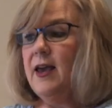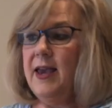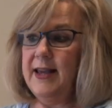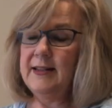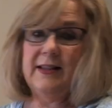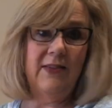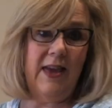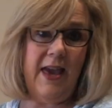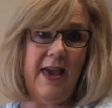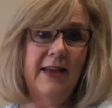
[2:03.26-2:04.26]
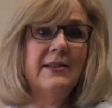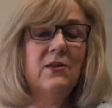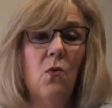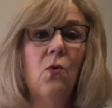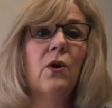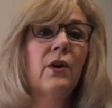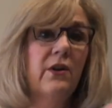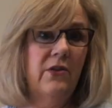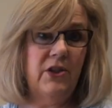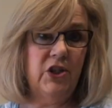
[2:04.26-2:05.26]
handling the eggs or
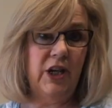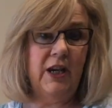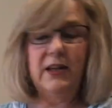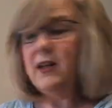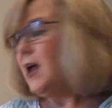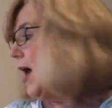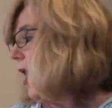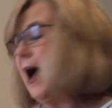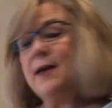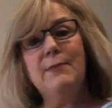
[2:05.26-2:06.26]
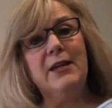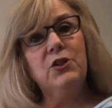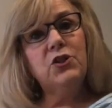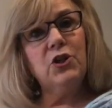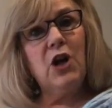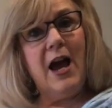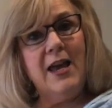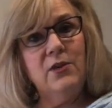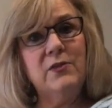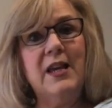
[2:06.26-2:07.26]
the chicken, I make sure
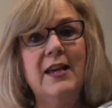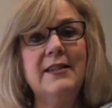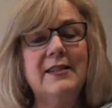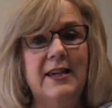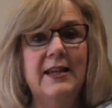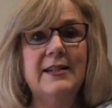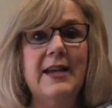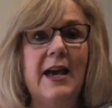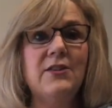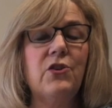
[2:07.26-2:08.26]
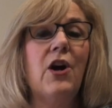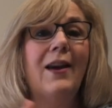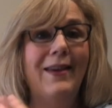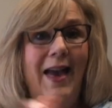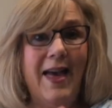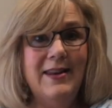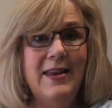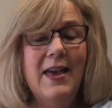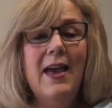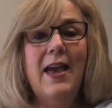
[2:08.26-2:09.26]
I use hand sanitizer again,
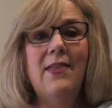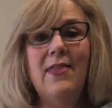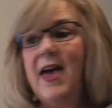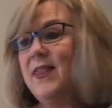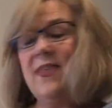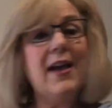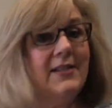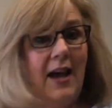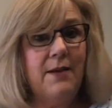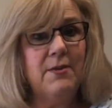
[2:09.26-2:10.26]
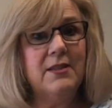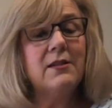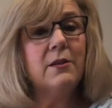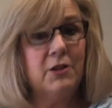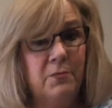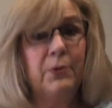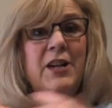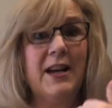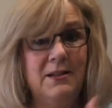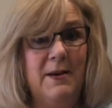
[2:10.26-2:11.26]
and then that time it's to
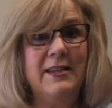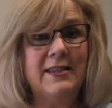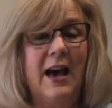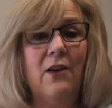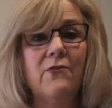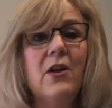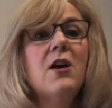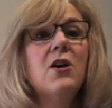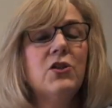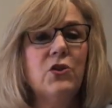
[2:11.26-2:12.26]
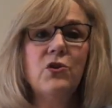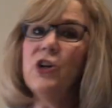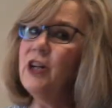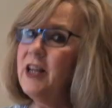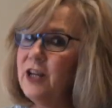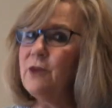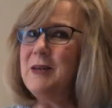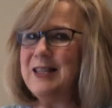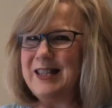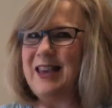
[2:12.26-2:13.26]
protect myself. So you're going to hear
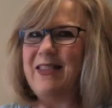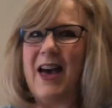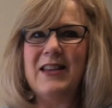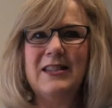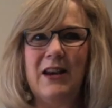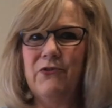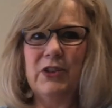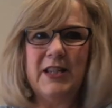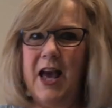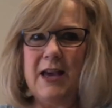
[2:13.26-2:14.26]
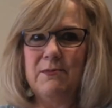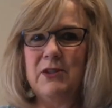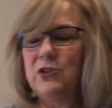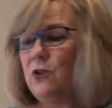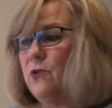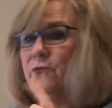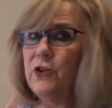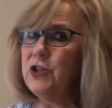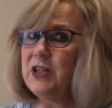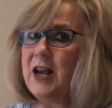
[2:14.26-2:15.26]
me say that several times. So the
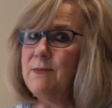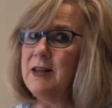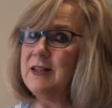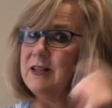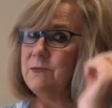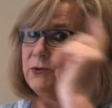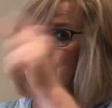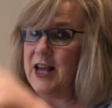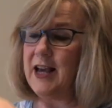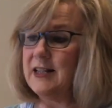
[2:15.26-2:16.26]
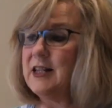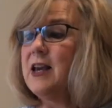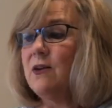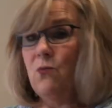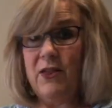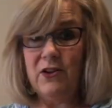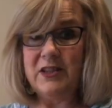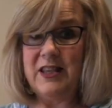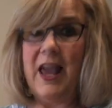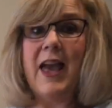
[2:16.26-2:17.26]
first time is to protect whether
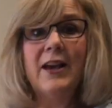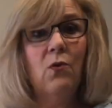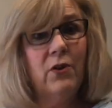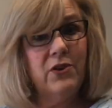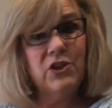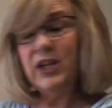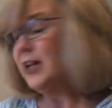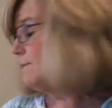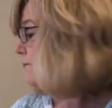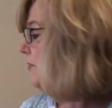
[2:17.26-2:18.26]
it's the egg or the chicken.